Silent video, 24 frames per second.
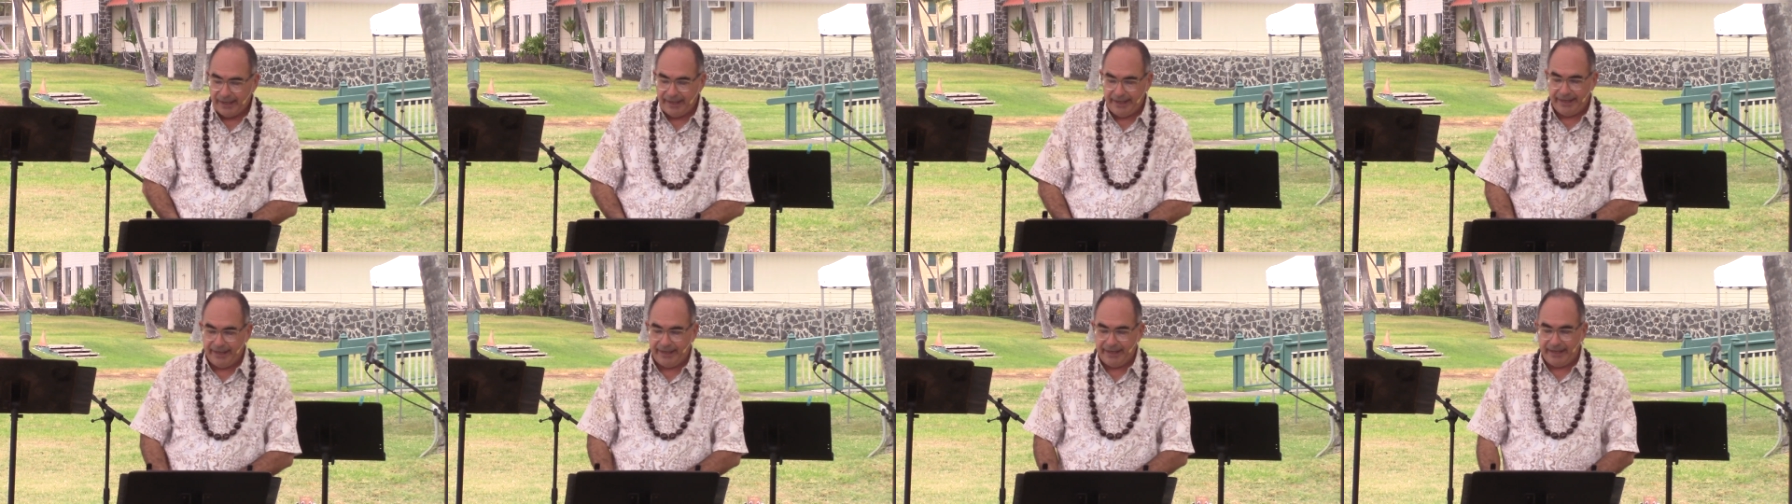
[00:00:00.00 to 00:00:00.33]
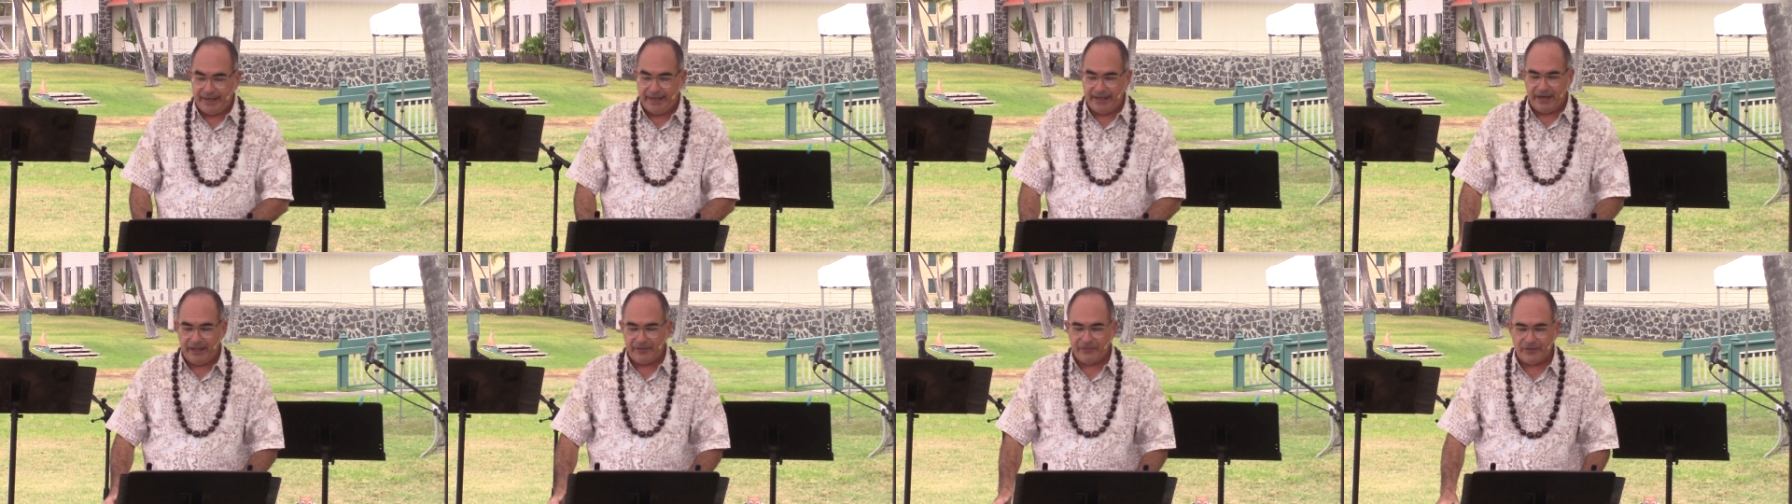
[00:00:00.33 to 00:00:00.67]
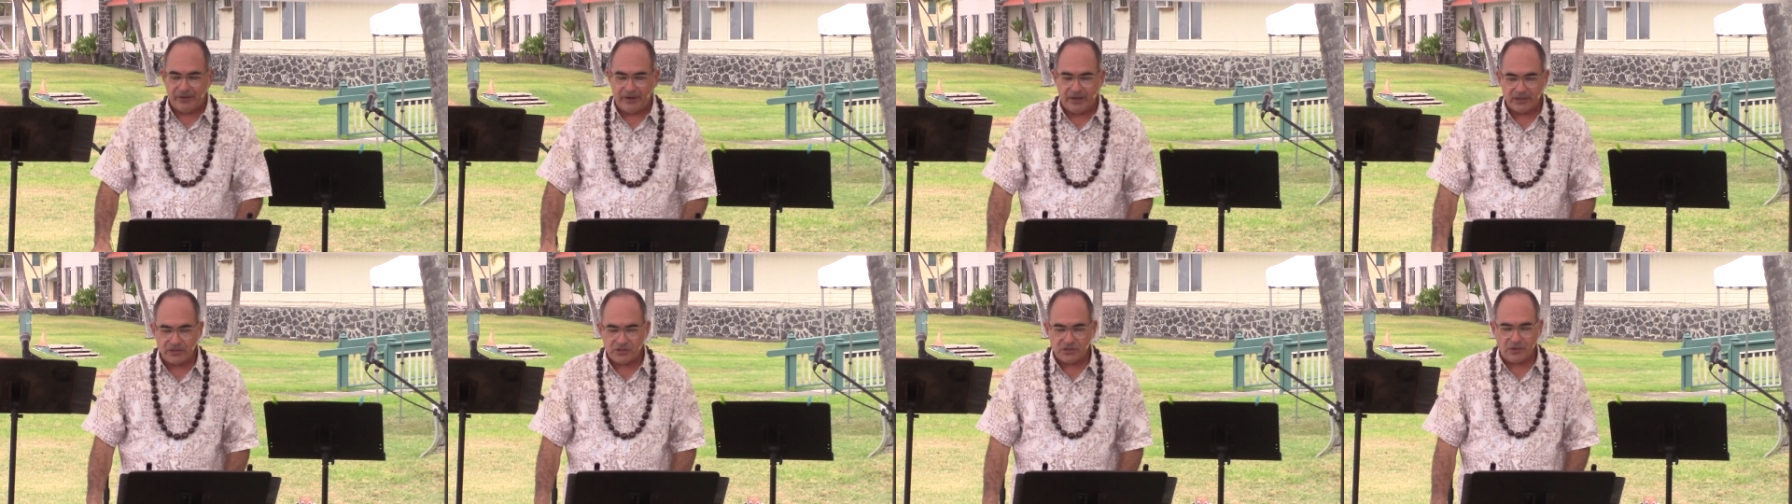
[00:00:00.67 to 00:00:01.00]
And, and I
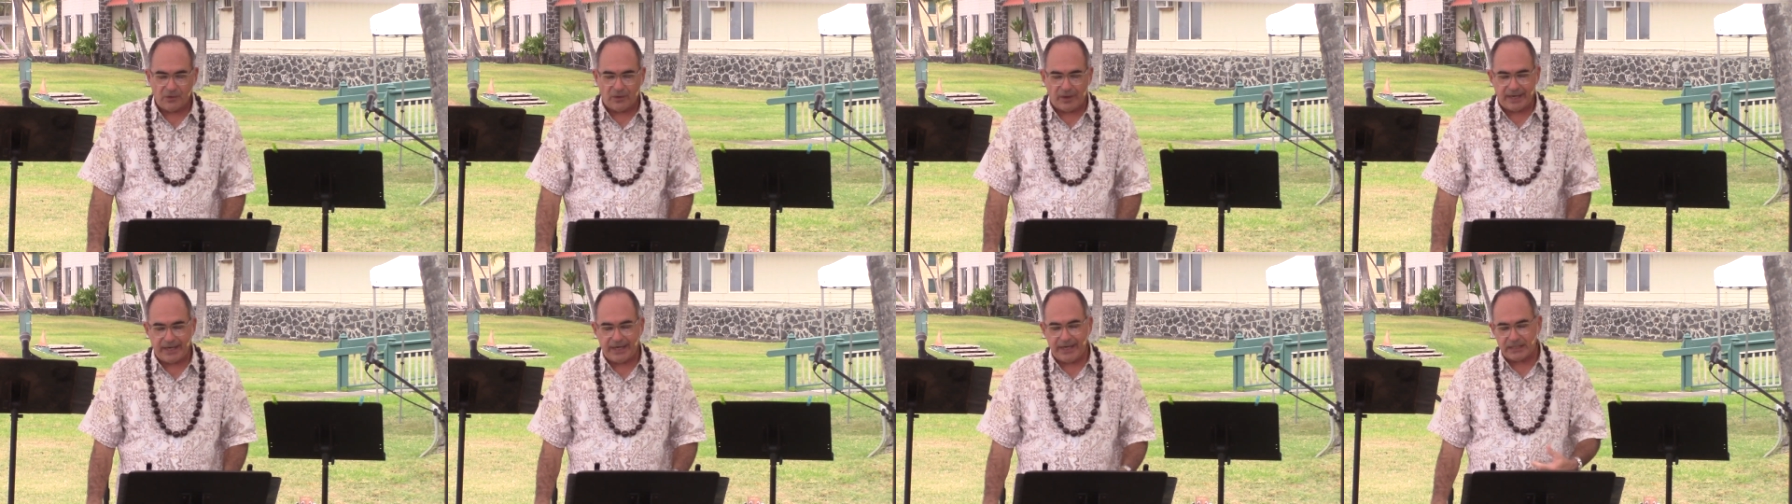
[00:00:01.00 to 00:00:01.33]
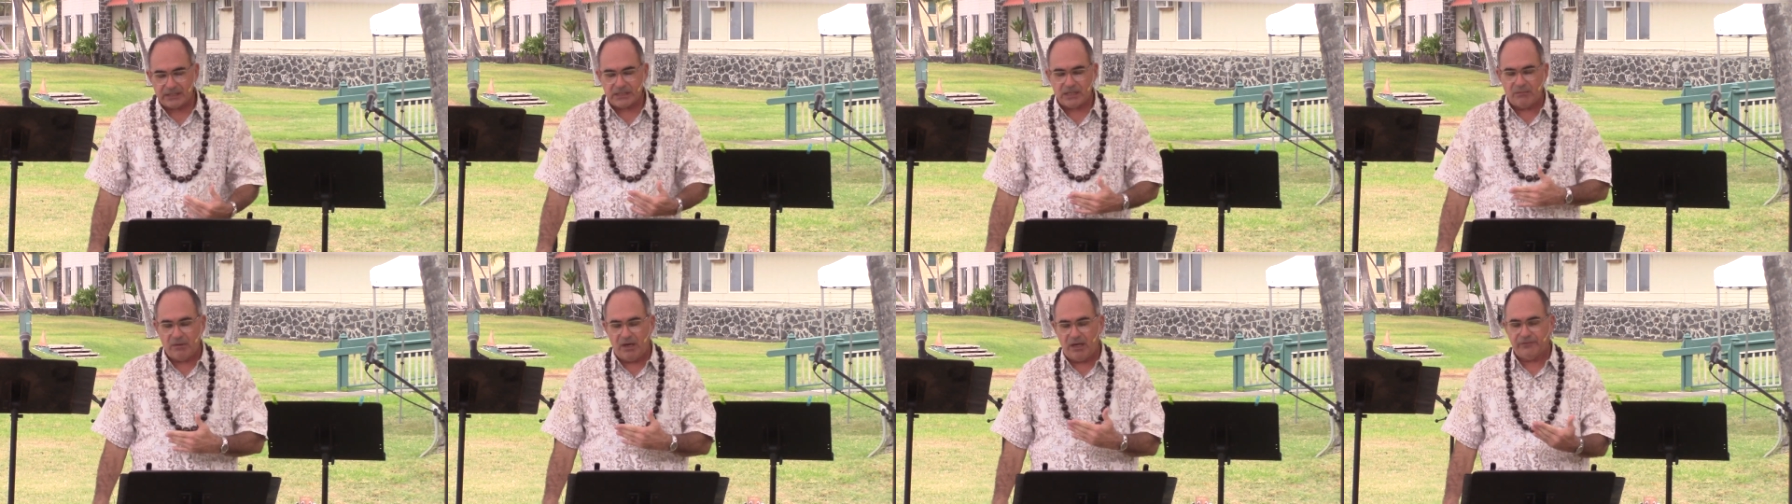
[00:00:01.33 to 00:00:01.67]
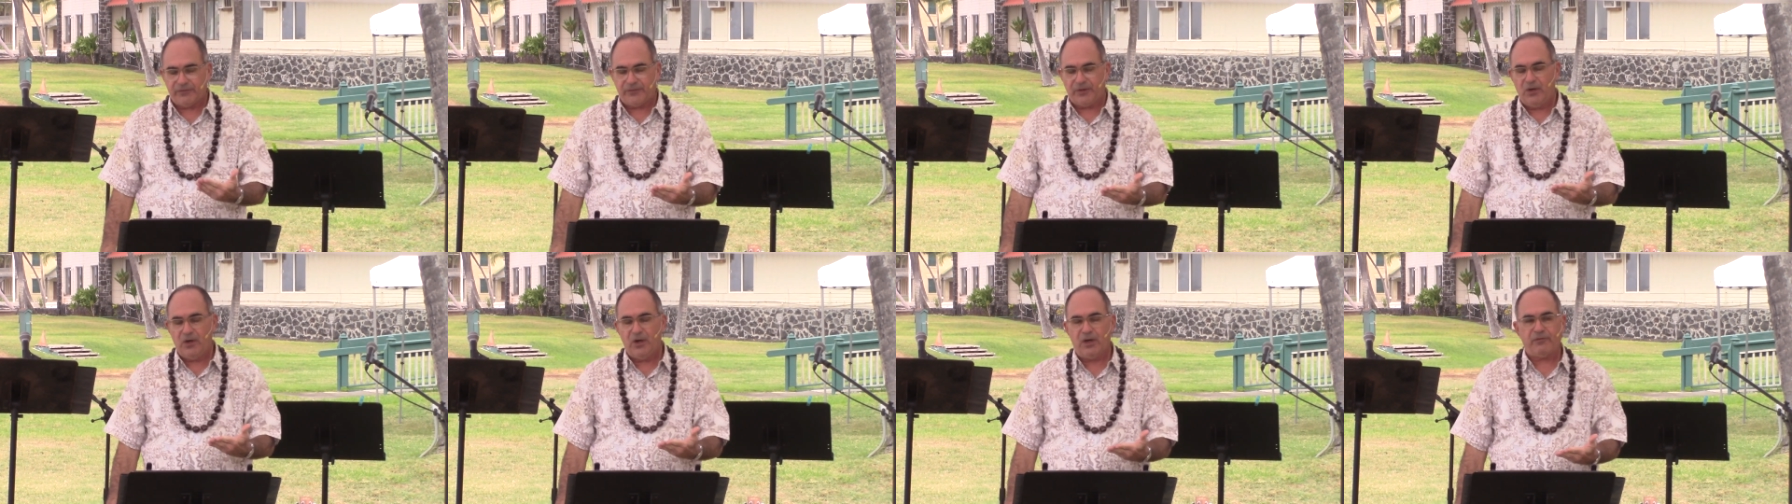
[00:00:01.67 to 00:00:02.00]
thought, so I guess I'm
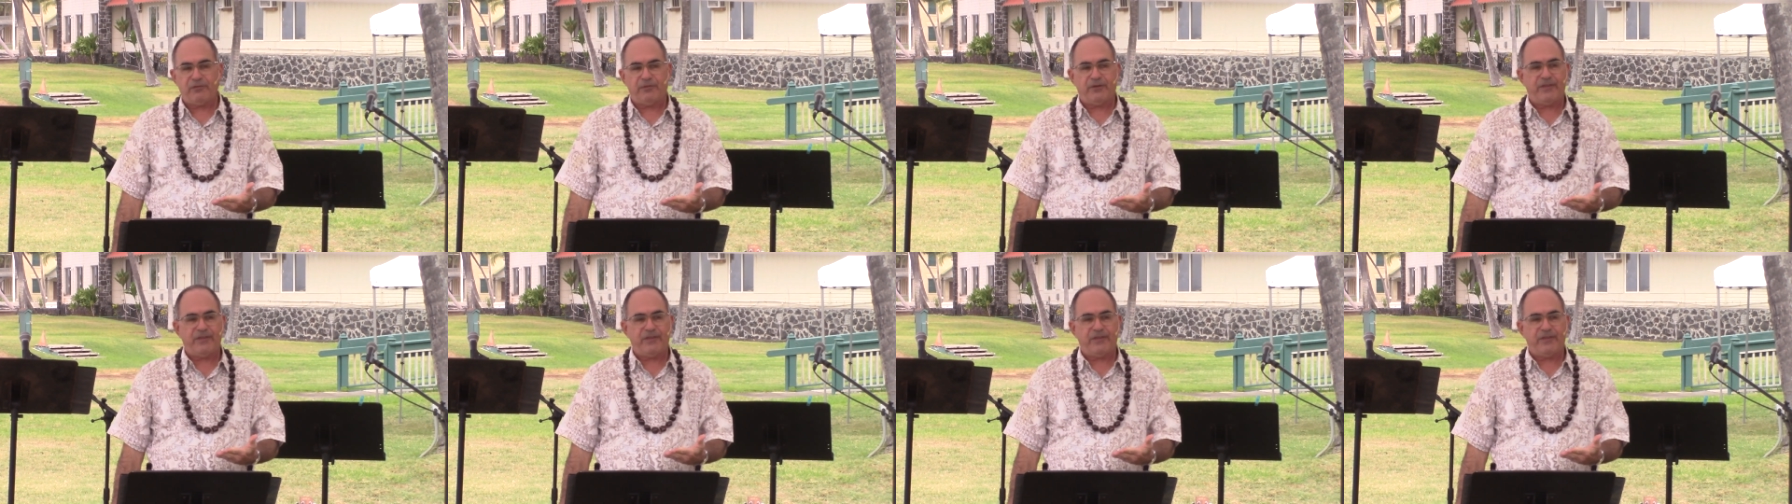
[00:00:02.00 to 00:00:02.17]
off the hook